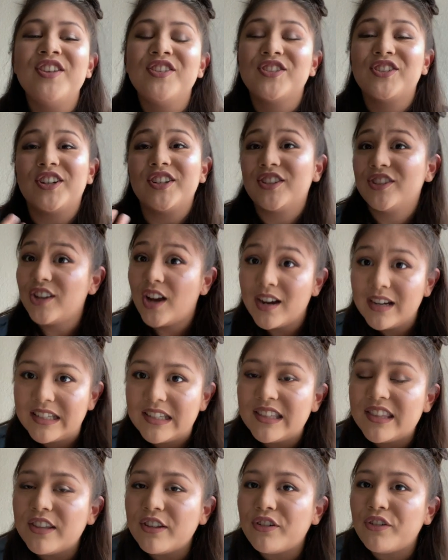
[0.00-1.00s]
starts talking
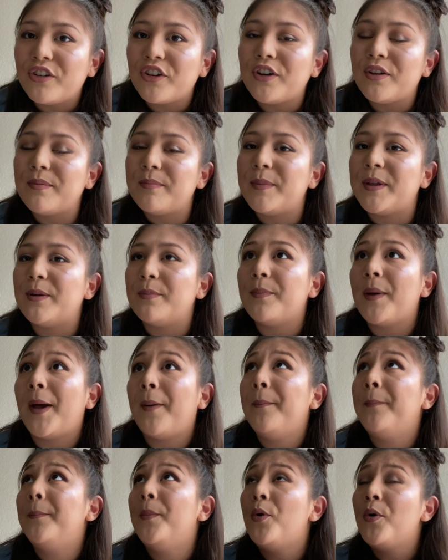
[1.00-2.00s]
to the little girl a bit
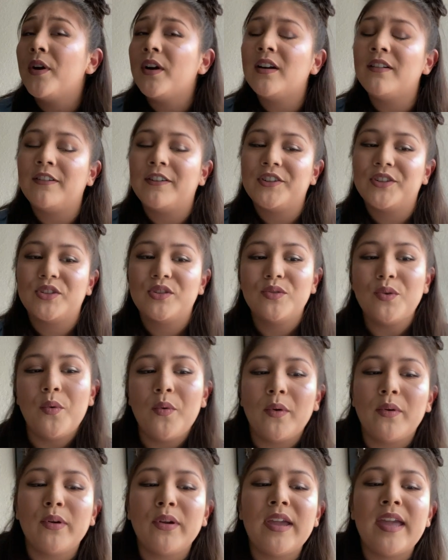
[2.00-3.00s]
about more of her
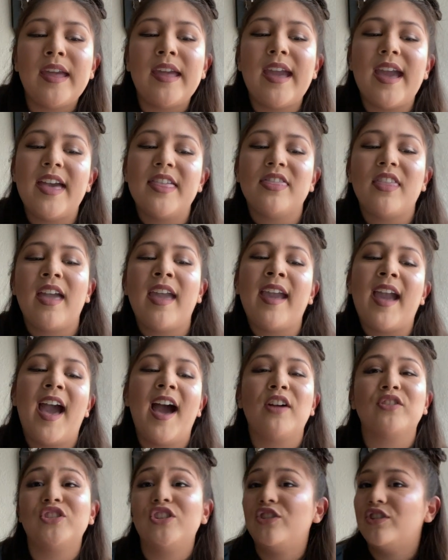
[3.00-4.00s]
story and like
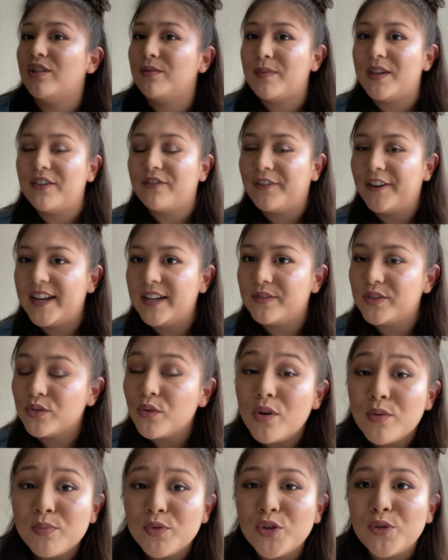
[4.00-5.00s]
how she shouldn't be afraid of
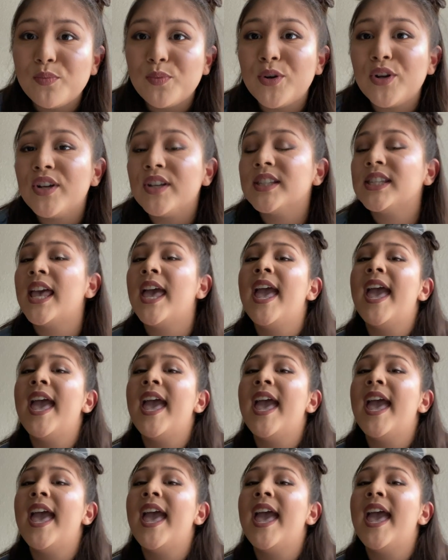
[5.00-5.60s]
stormtroopers.